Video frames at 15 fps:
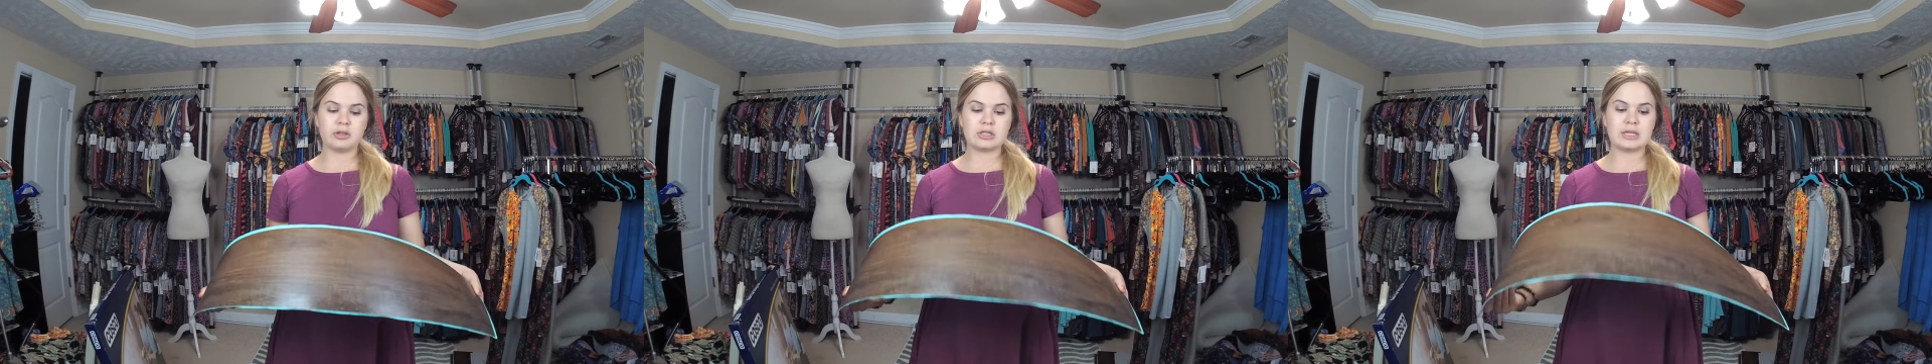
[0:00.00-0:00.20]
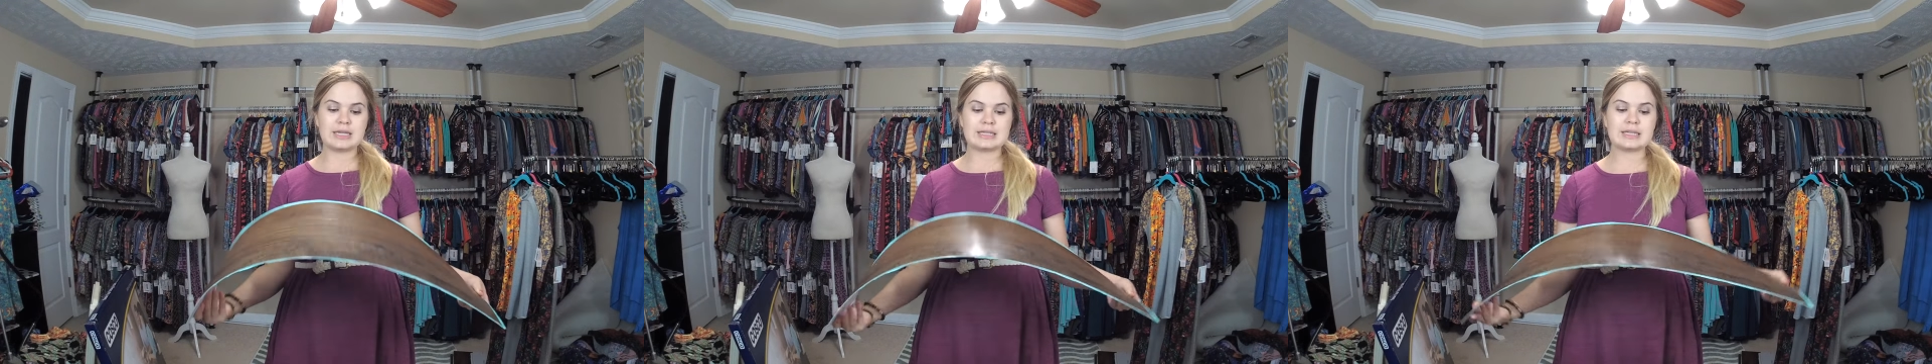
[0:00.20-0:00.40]

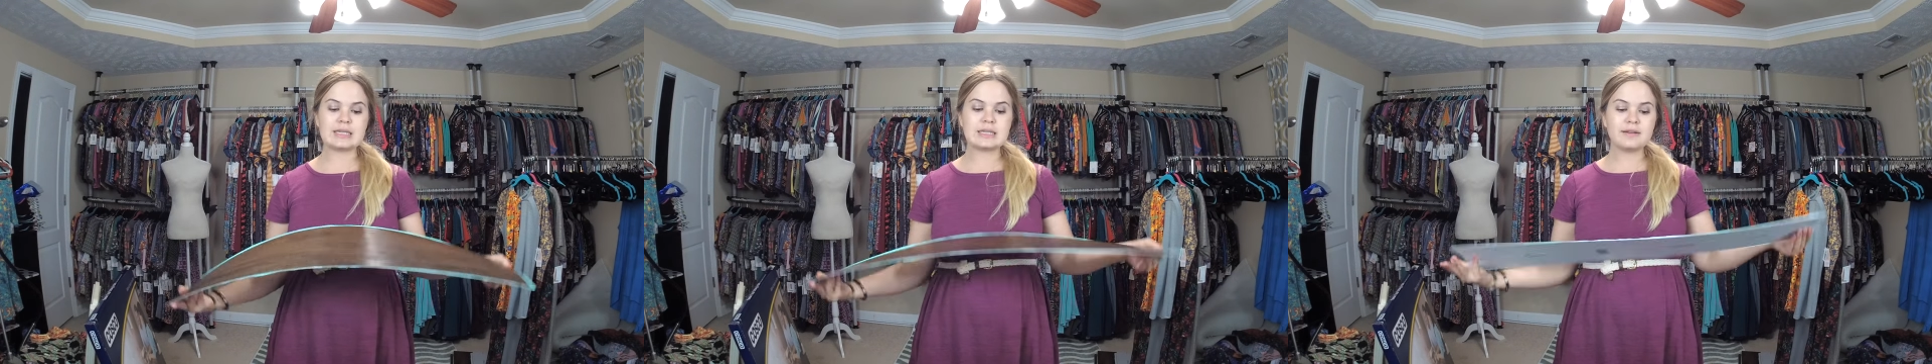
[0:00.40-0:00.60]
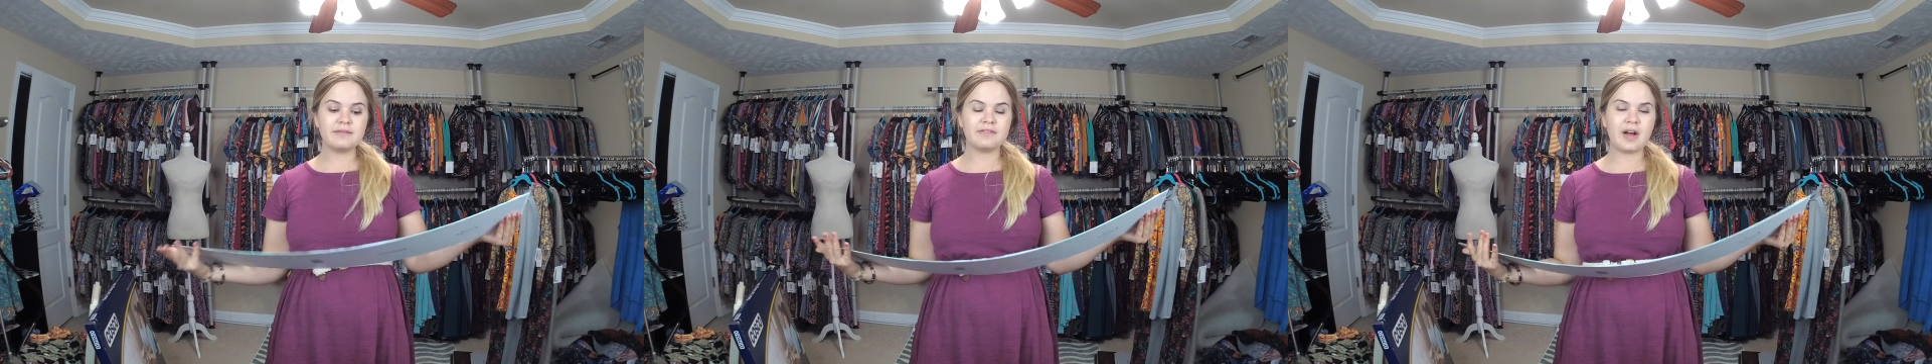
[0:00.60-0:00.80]
So this
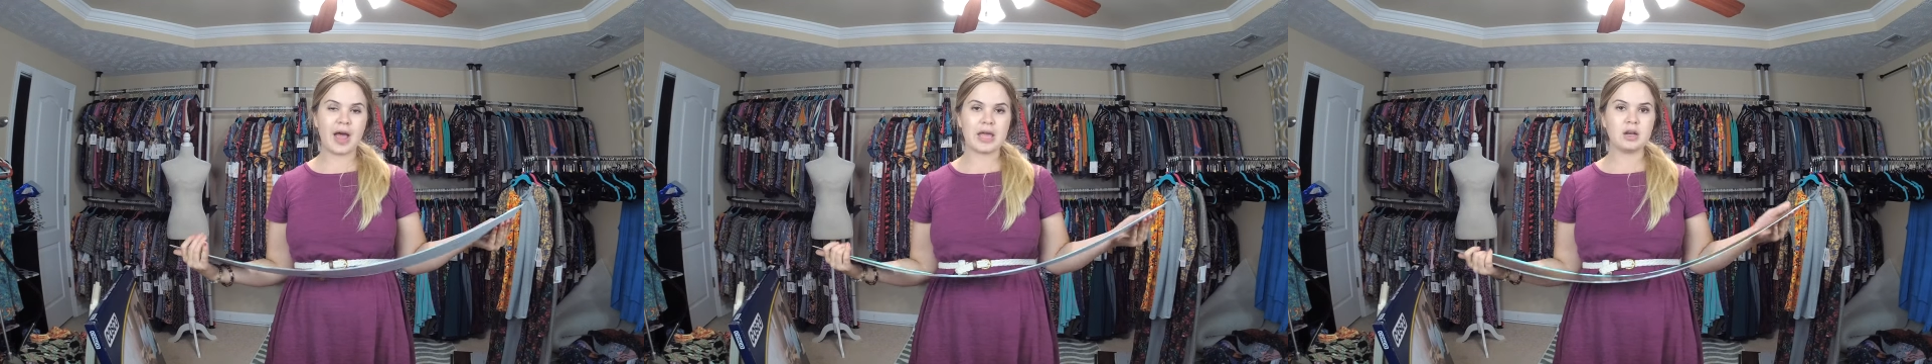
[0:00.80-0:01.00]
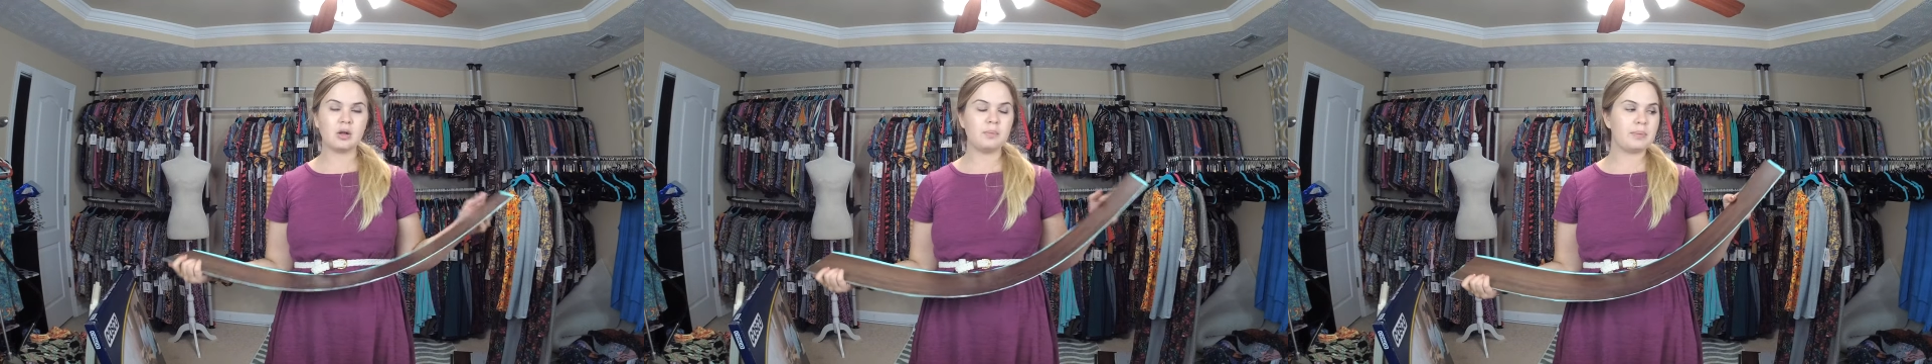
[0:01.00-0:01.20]
is a
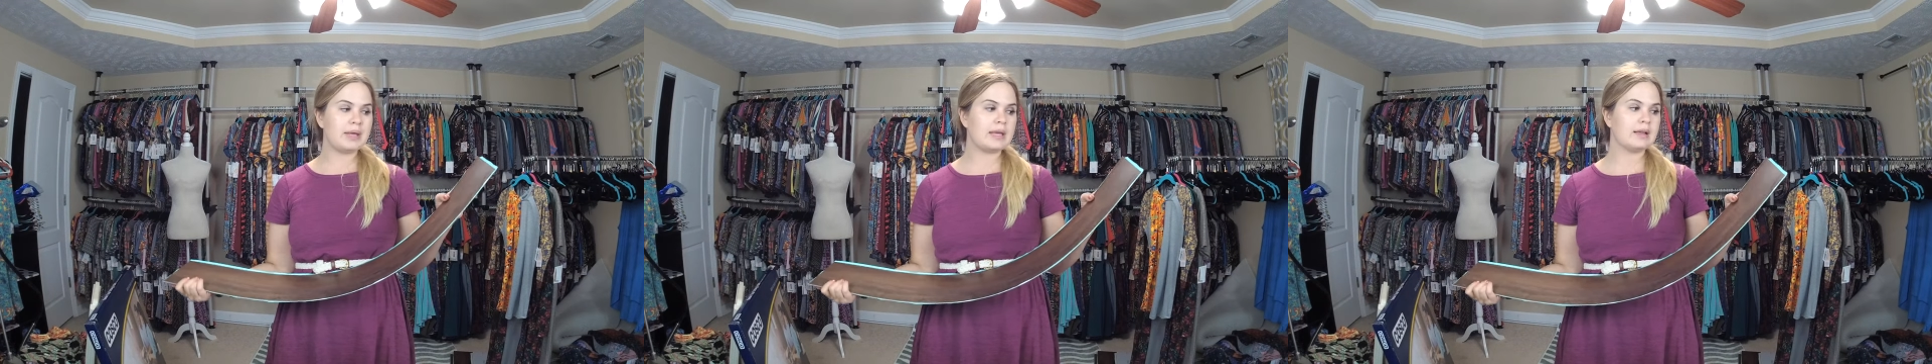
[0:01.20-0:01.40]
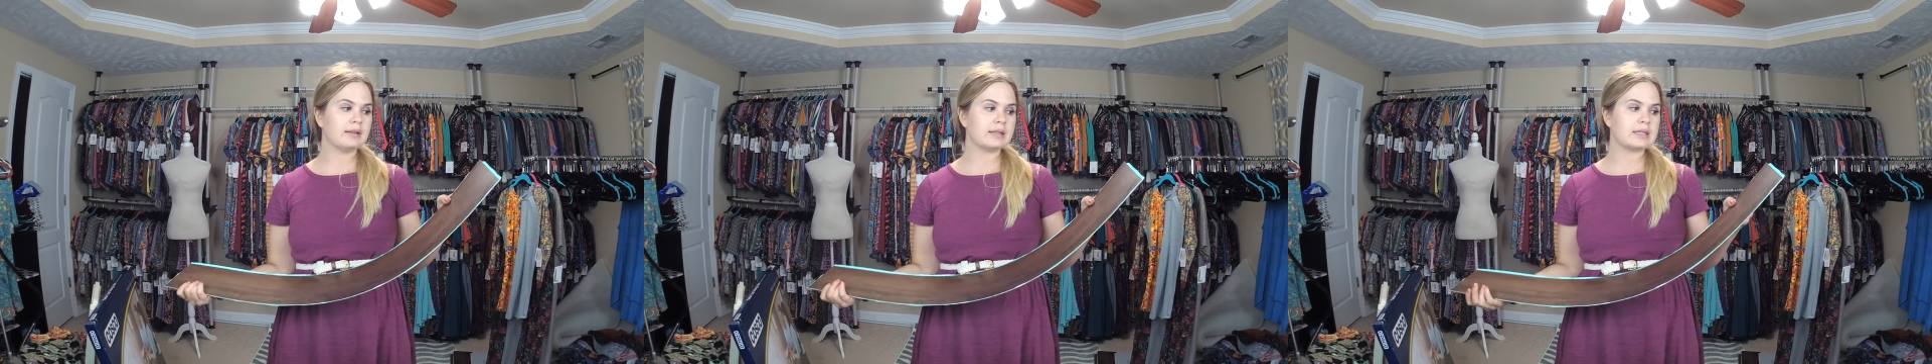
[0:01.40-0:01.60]
vinyl
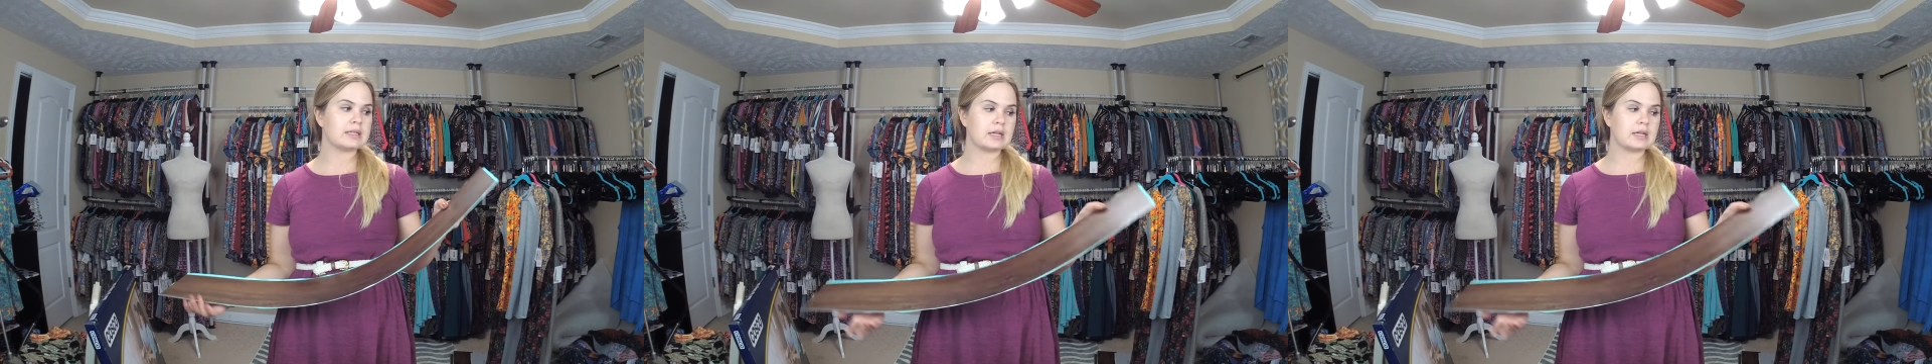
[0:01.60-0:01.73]
peel and